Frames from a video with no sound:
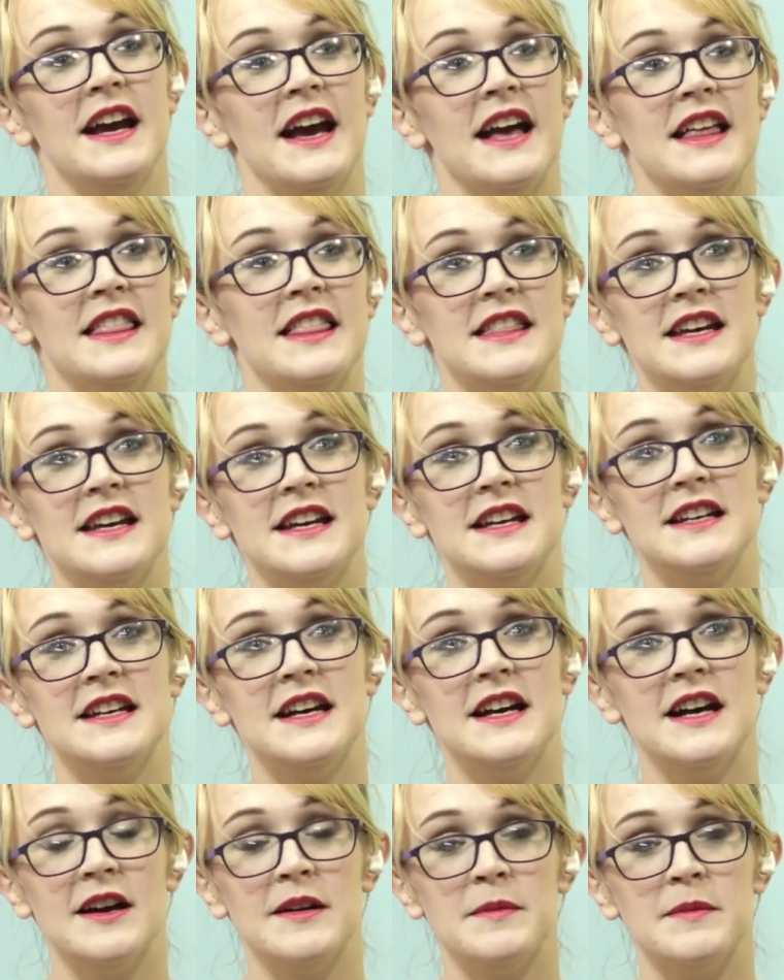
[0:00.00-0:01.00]
and then
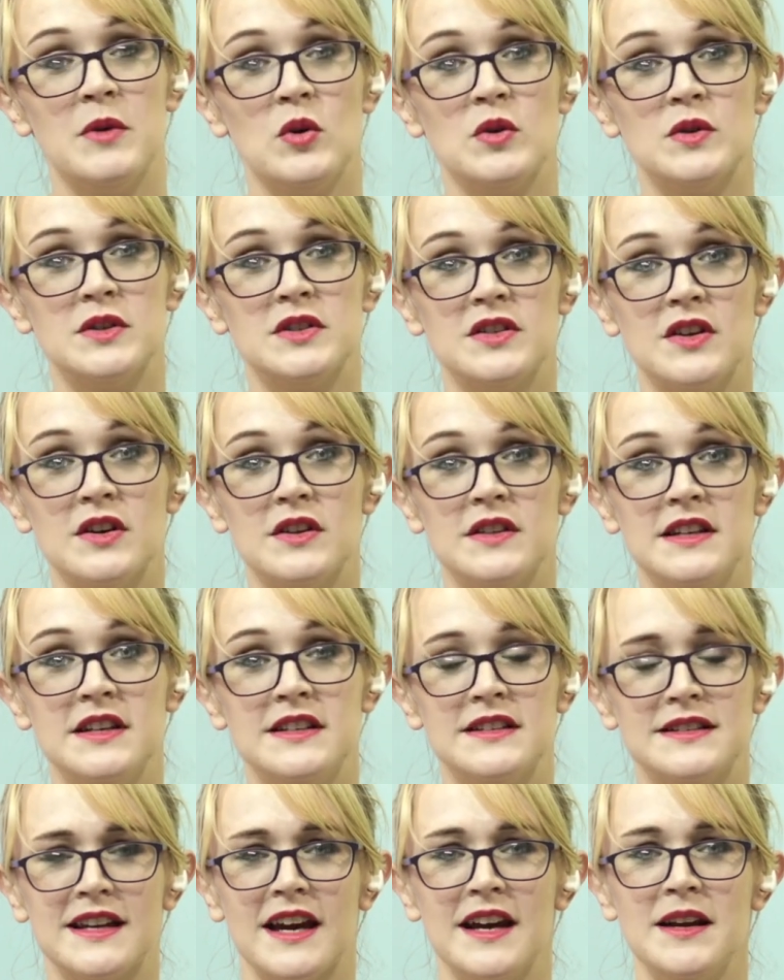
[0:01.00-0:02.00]
also the
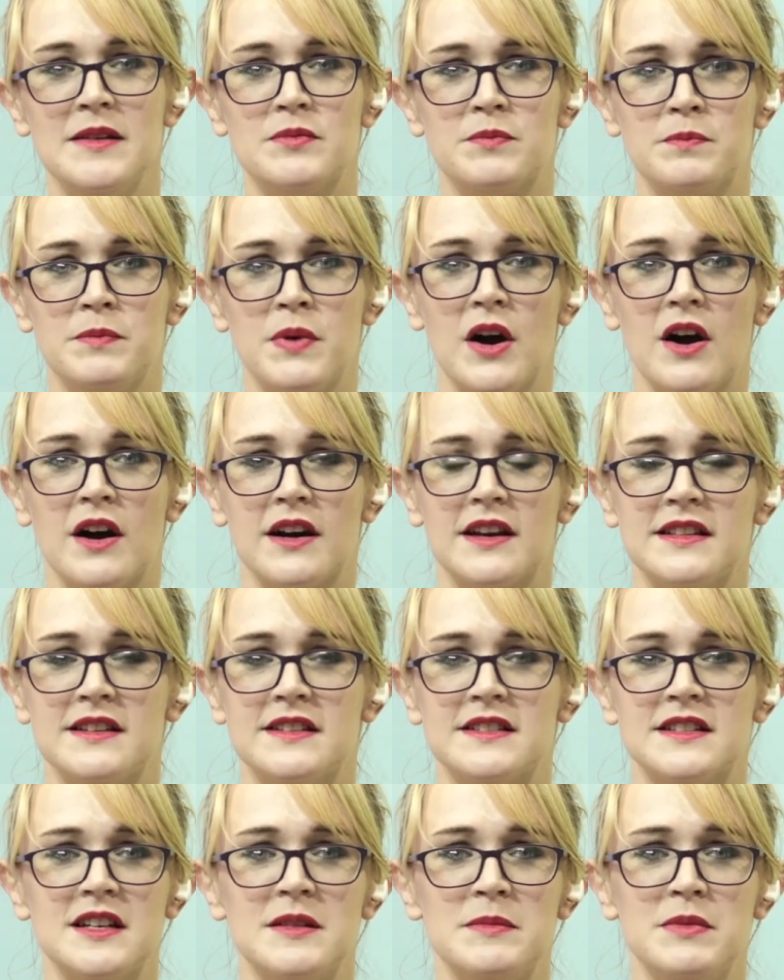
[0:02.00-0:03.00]
skate park, and
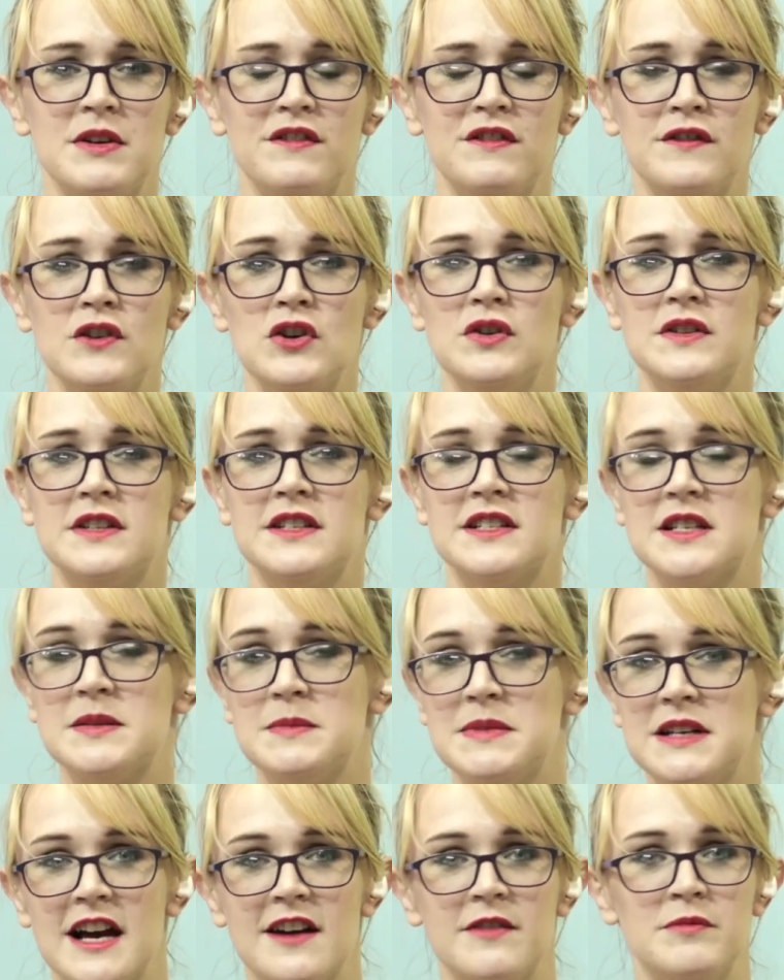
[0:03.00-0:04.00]
there's going to be food, there's going
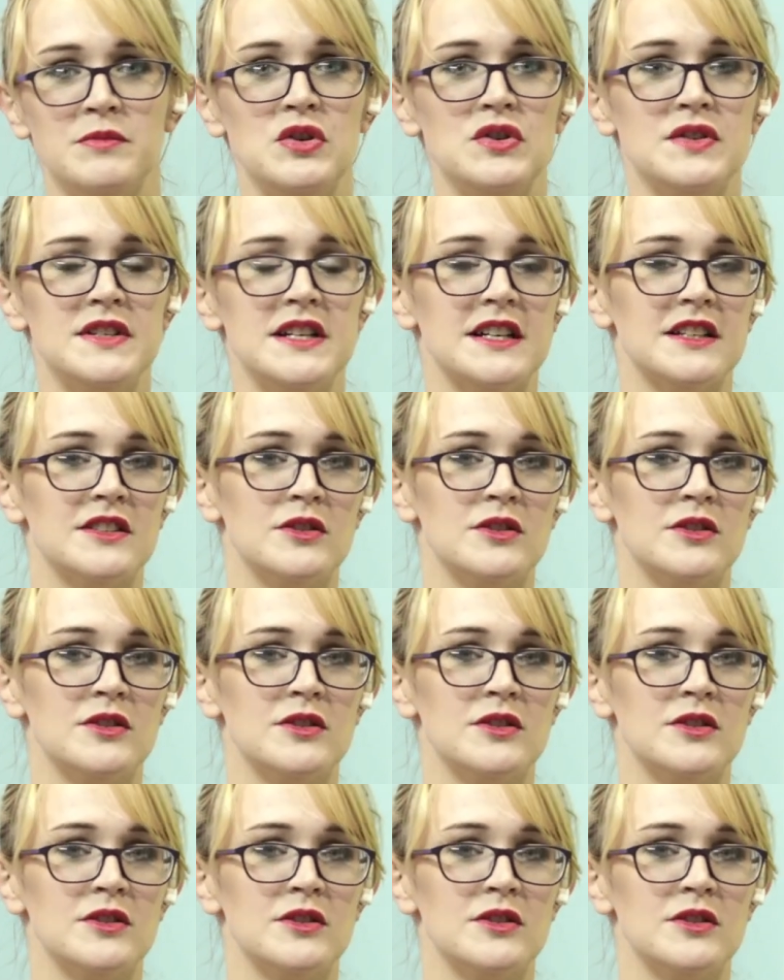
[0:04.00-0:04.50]
to be live music.